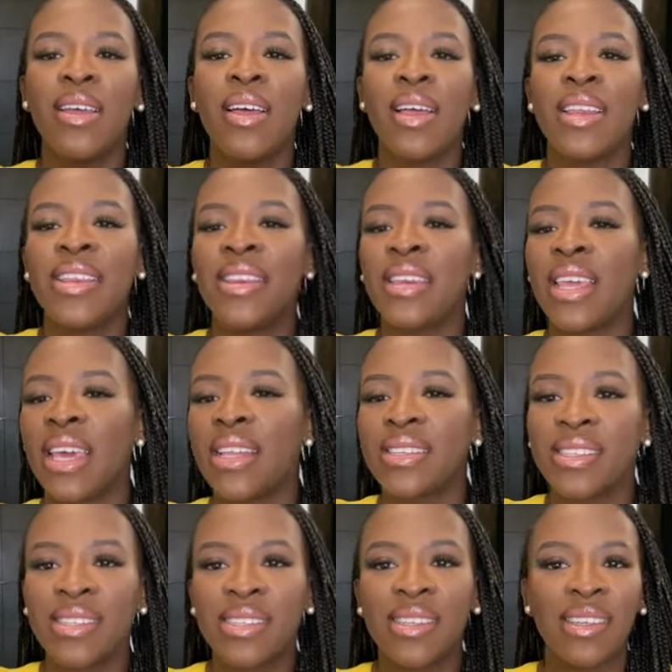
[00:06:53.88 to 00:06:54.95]

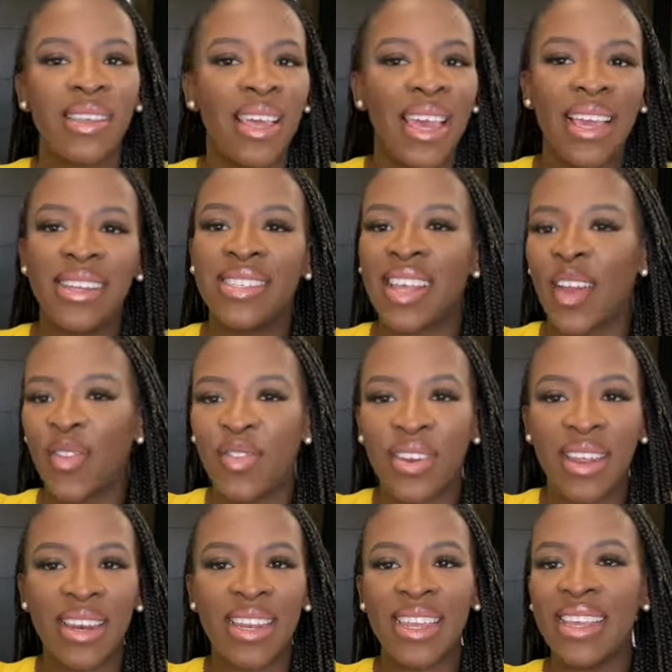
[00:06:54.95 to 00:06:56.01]
knits, it
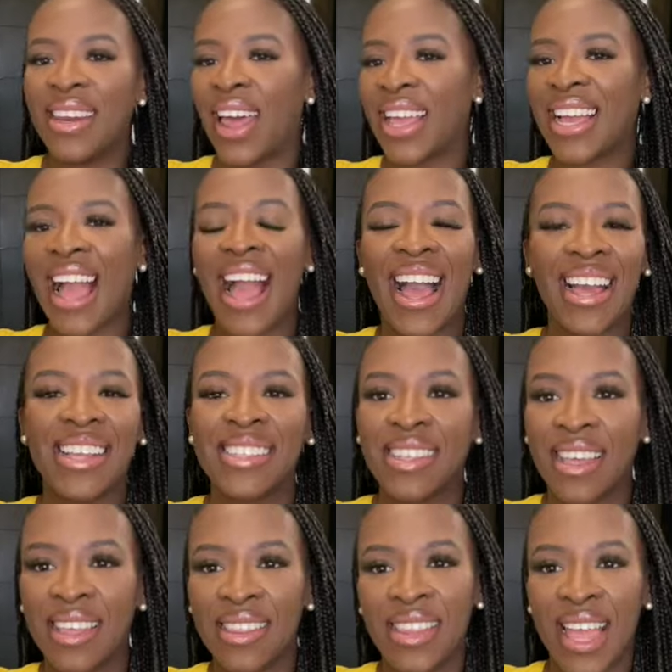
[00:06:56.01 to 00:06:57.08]
definitely like hangs
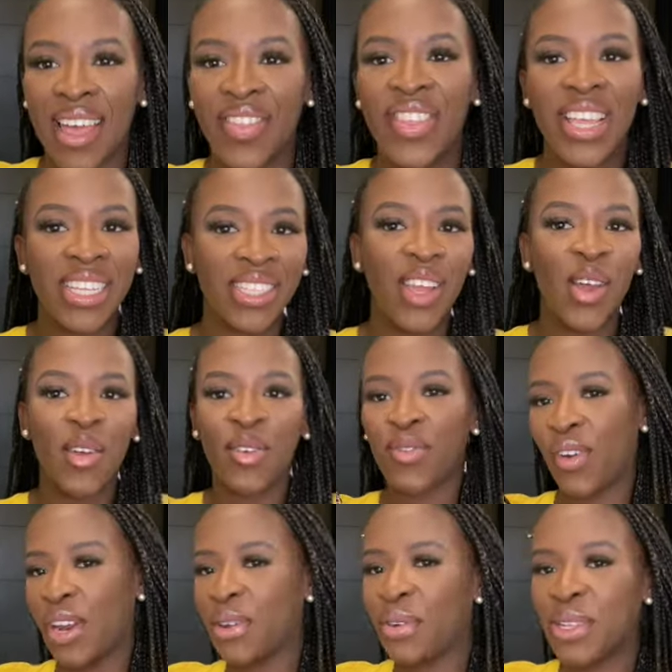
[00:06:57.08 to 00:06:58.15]
in there. This
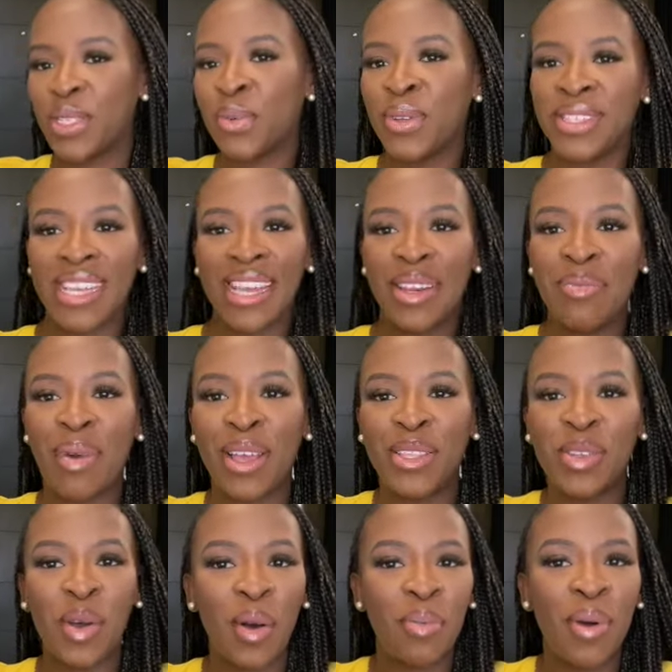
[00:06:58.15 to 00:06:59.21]
fragrance was in my
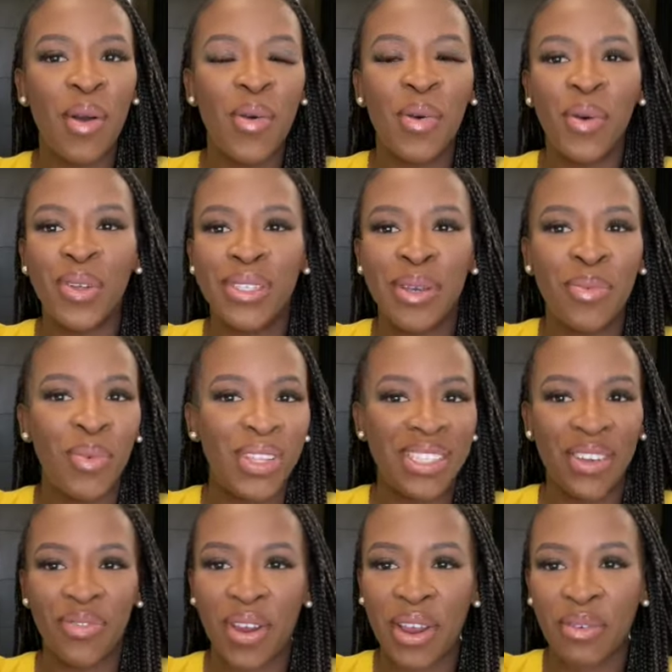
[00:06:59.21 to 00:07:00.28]
top autumn winter
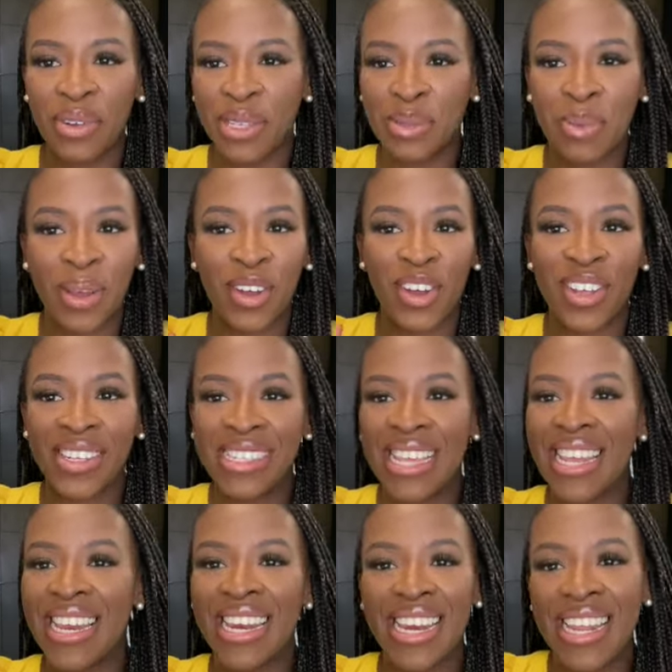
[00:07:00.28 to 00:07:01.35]
fragrance, because
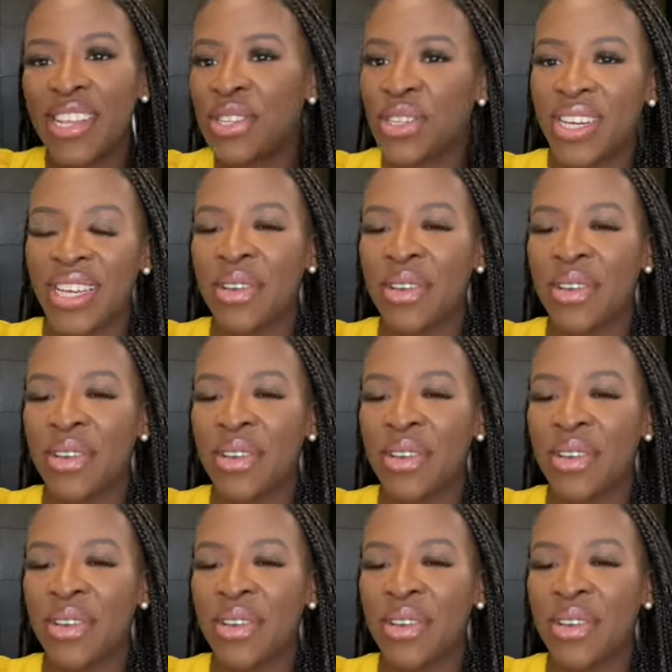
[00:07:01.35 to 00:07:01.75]
literally